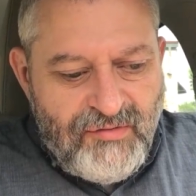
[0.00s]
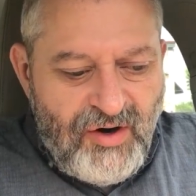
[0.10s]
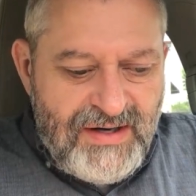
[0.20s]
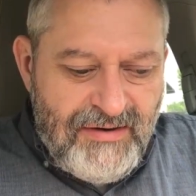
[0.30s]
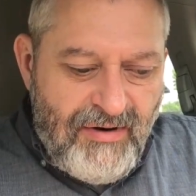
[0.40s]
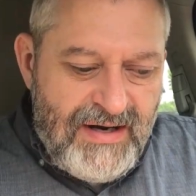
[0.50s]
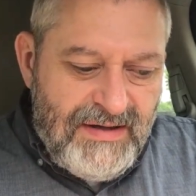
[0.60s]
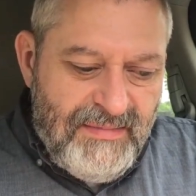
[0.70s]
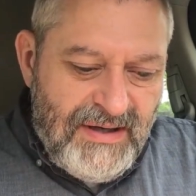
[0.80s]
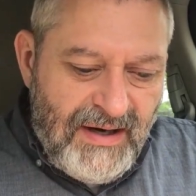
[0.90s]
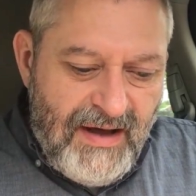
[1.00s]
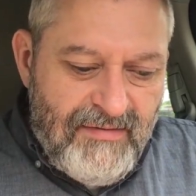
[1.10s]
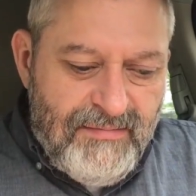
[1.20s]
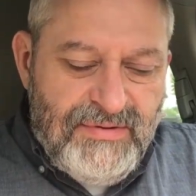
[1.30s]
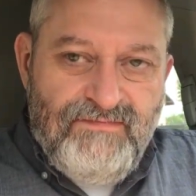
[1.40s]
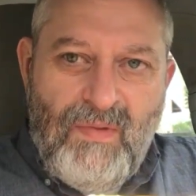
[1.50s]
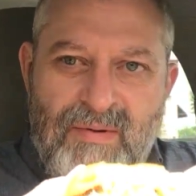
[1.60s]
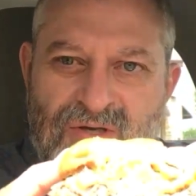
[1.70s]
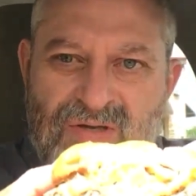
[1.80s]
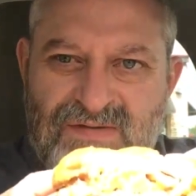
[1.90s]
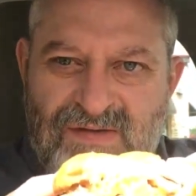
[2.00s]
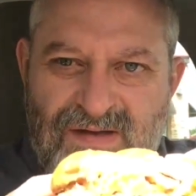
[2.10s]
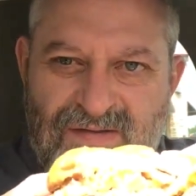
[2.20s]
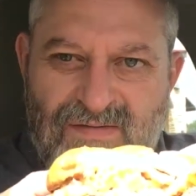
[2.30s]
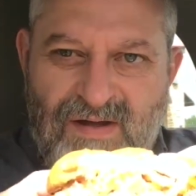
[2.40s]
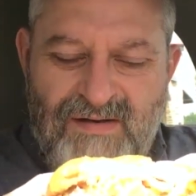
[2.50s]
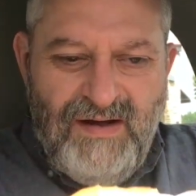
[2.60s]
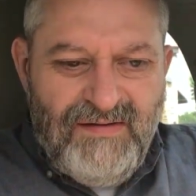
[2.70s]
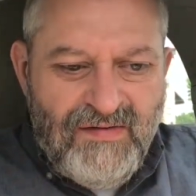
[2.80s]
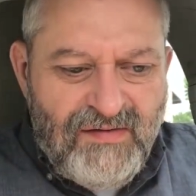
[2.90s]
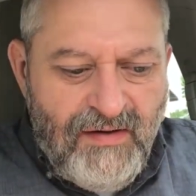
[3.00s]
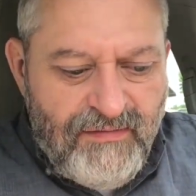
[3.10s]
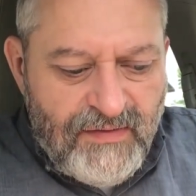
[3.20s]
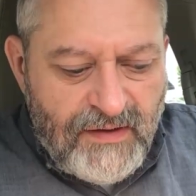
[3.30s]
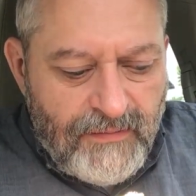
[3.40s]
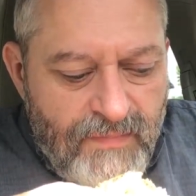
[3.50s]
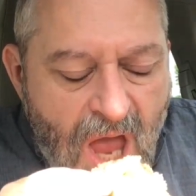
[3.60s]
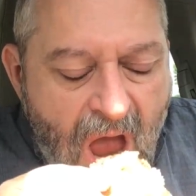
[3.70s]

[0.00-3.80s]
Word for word: try to get right in the middle of it, but I mean, you can see it's got tons of stuff in there.